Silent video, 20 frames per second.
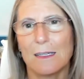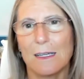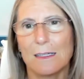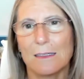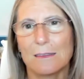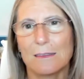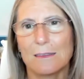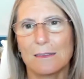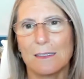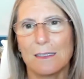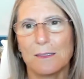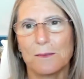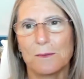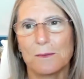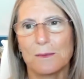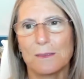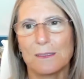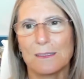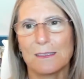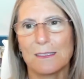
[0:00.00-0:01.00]
Let's see
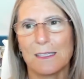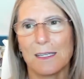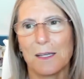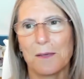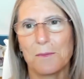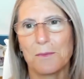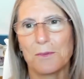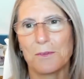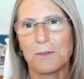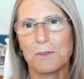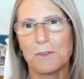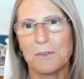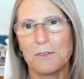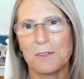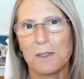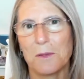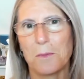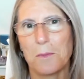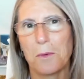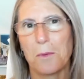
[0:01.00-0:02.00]
what wants to come through for
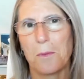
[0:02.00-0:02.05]
number